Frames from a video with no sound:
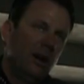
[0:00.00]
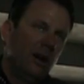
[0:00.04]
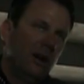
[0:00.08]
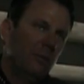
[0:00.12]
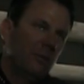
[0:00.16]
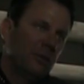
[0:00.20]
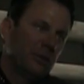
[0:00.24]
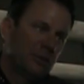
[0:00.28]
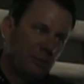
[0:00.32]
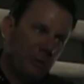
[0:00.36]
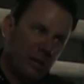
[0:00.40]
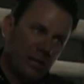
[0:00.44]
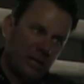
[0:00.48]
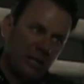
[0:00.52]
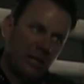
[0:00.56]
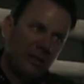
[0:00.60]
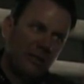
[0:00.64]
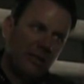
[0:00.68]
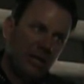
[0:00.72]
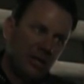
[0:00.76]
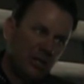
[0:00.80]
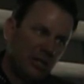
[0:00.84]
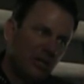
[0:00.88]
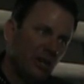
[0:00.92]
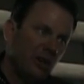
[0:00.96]
Especially
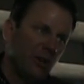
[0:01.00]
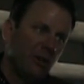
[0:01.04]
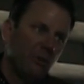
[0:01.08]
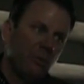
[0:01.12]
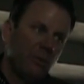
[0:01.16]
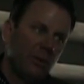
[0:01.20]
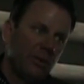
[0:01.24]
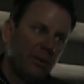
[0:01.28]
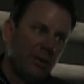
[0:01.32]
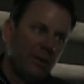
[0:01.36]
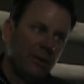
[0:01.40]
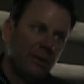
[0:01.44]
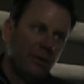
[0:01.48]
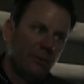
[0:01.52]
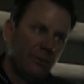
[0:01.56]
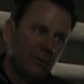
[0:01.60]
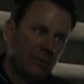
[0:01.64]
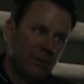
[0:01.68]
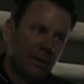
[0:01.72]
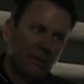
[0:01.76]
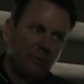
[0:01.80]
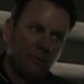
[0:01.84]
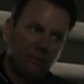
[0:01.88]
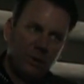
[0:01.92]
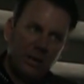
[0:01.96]
this year with
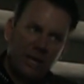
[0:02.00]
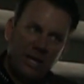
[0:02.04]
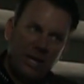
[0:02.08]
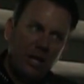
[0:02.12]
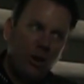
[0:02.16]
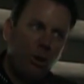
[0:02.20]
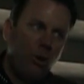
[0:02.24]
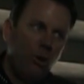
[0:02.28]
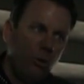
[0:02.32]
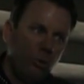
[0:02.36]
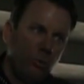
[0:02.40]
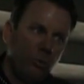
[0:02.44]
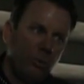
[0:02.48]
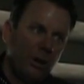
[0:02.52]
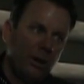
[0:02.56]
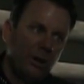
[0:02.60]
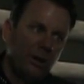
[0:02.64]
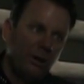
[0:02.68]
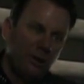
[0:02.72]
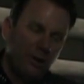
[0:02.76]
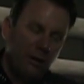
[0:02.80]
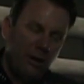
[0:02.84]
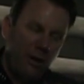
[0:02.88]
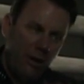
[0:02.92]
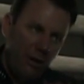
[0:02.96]
the really cold
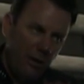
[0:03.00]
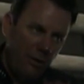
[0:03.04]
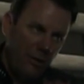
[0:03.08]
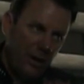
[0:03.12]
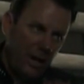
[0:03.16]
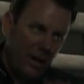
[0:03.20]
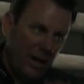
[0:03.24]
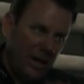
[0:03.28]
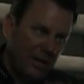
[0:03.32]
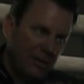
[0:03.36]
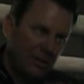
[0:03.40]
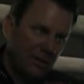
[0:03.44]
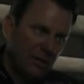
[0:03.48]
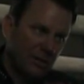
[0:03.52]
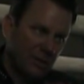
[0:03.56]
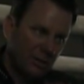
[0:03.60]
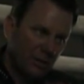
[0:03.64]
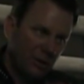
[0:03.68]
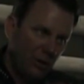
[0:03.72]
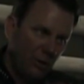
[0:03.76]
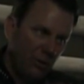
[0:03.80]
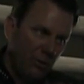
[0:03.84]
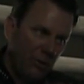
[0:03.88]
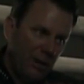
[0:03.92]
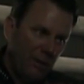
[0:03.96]
winter and all the ice and
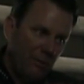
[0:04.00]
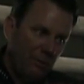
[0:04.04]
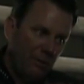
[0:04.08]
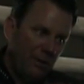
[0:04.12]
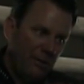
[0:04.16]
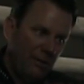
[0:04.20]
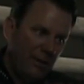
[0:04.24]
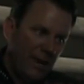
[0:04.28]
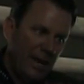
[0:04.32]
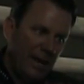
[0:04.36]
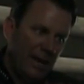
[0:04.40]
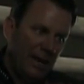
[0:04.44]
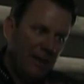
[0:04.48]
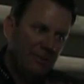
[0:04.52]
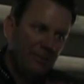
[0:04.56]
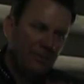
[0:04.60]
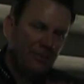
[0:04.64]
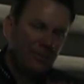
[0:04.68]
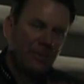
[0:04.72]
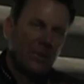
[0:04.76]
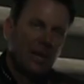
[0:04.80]
snow that we've had.